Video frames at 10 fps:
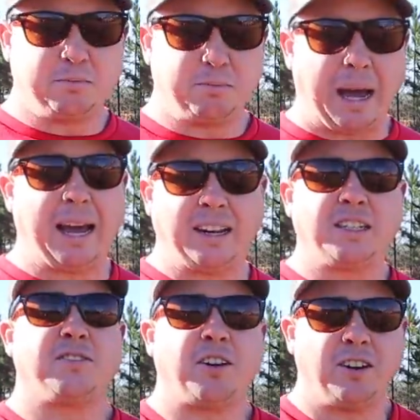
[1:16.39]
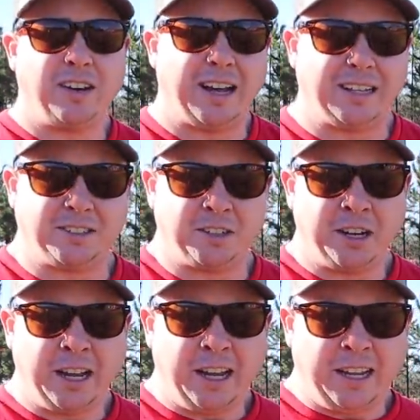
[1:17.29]
balanced fertilizer
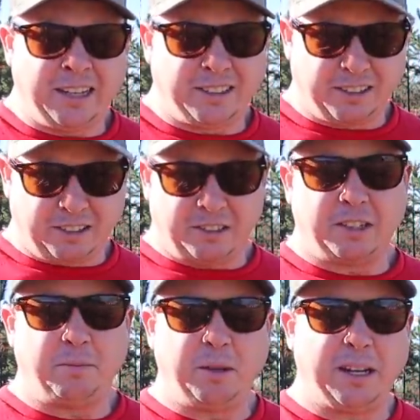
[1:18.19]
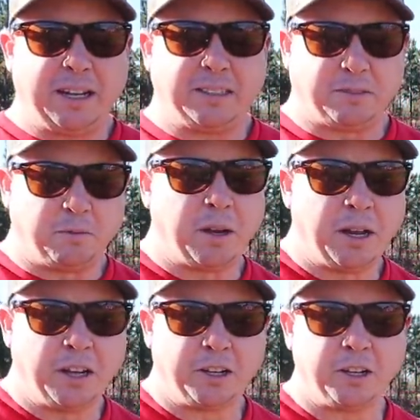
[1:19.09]
is going to stimulate some
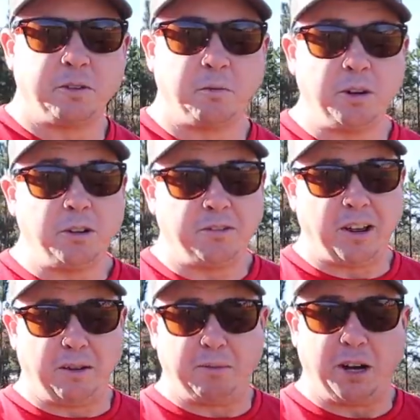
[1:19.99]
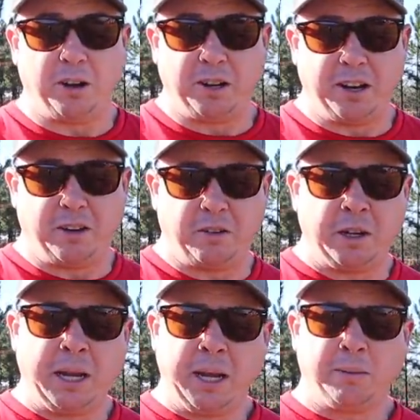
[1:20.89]
good root development early on
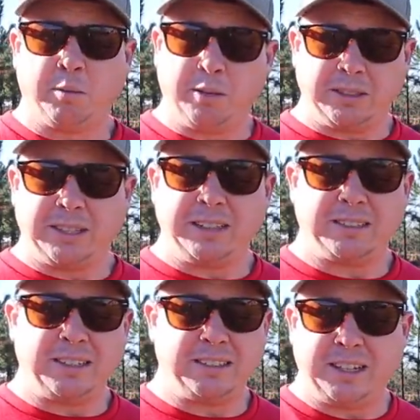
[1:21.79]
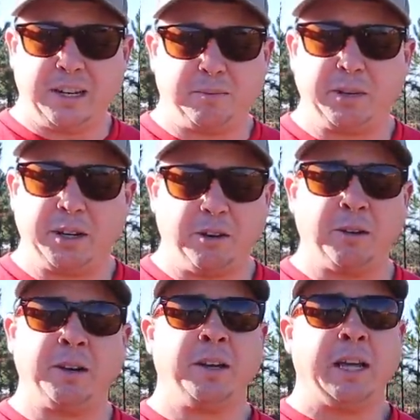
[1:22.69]
but once these things get up and
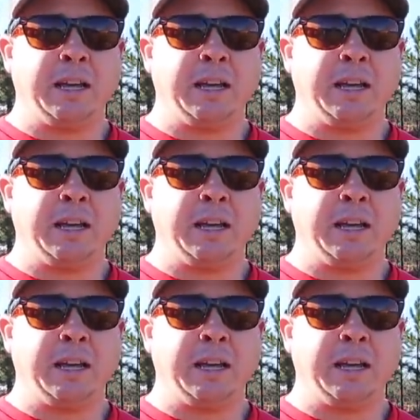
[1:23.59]
going,